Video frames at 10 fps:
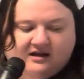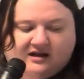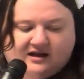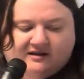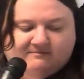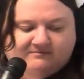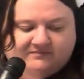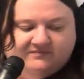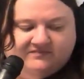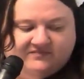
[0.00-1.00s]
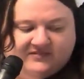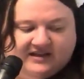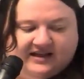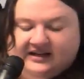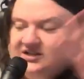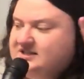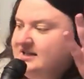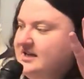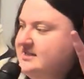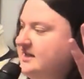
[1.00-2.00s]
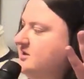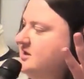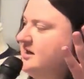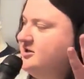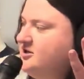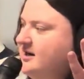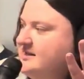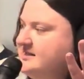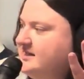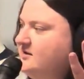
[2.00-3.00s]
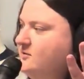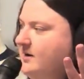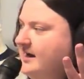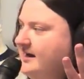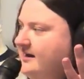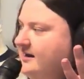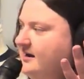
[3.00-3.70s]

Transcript: And I just think it's such an interesting way